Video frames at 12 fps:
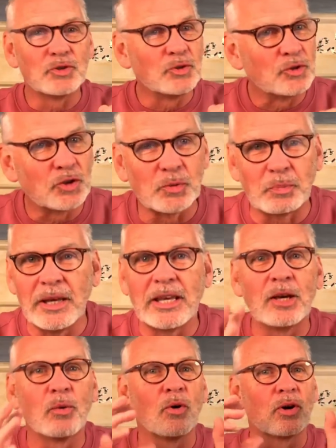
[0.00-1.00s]

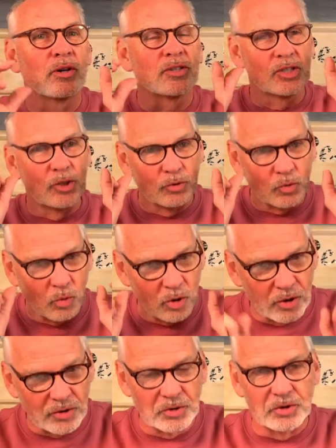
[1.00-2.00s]
speaking words, and those
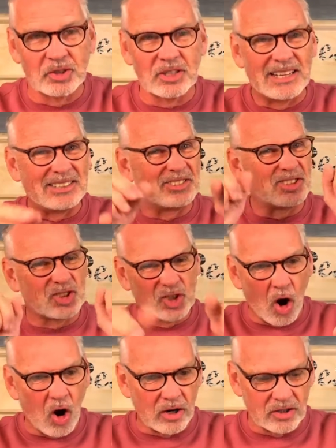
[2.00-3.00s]
words are just like
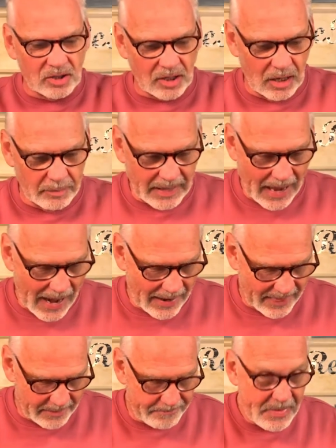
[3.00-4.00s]
darts coming
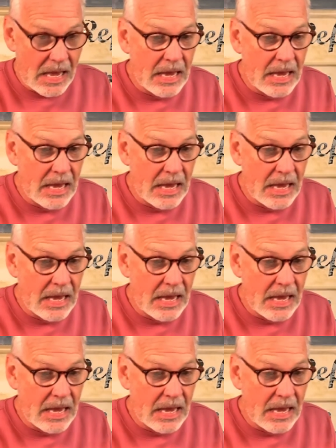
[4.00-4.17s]
at them.